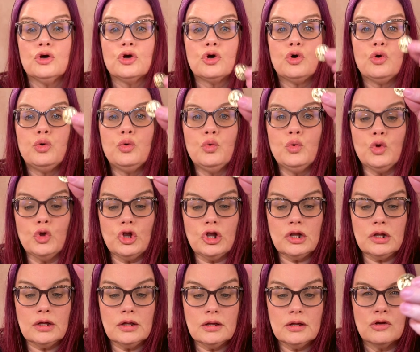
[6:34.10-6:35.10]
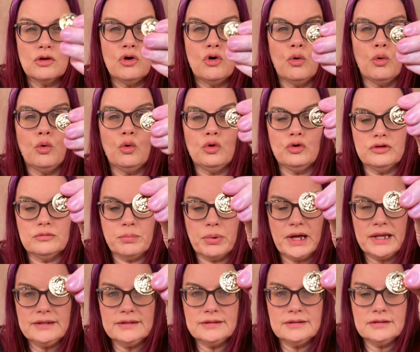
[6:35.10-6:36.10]
cool gold
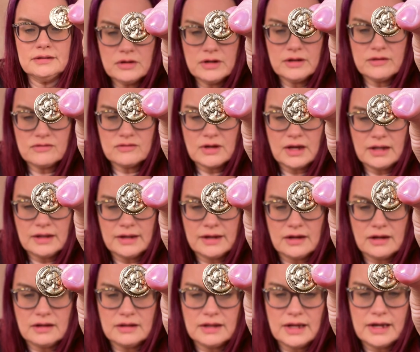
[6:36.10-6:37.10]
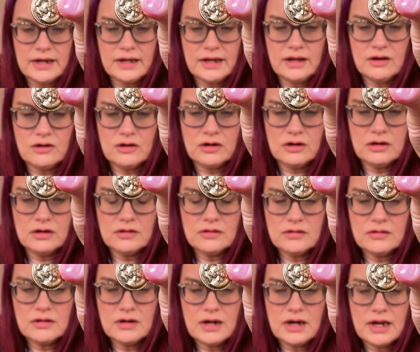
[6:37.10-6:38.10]
button. It's got like a gladiator
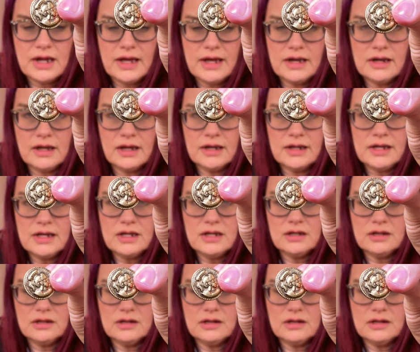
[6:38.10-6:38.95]
head on it.